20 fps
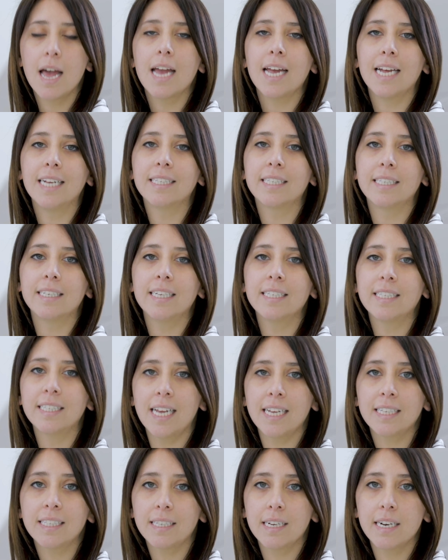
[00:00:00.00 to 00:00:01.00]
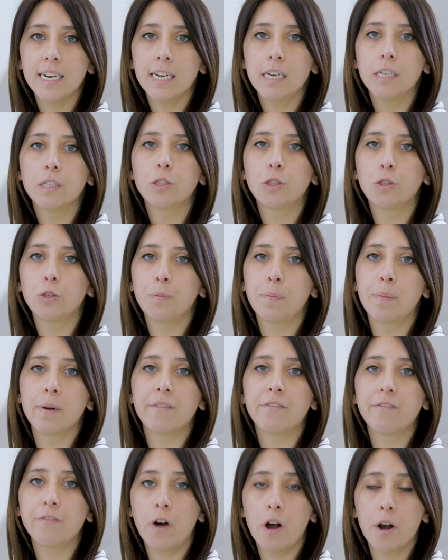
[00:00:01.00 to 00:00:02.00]
it's necessary to
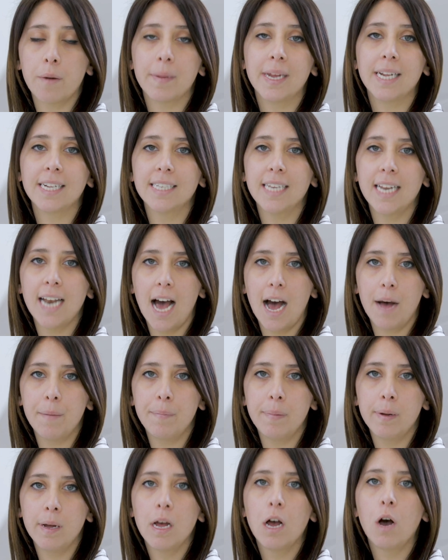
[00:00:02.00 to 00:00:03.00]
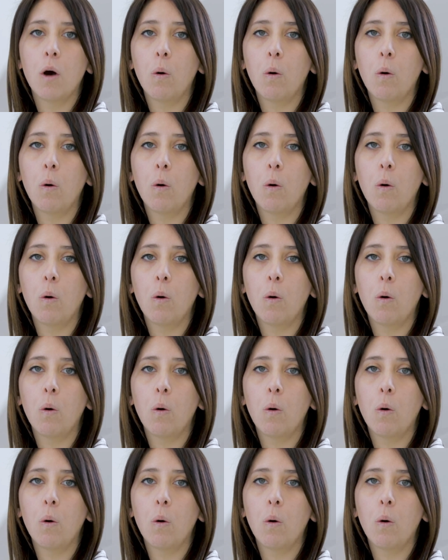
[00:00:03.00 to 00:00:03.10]
perform in the lab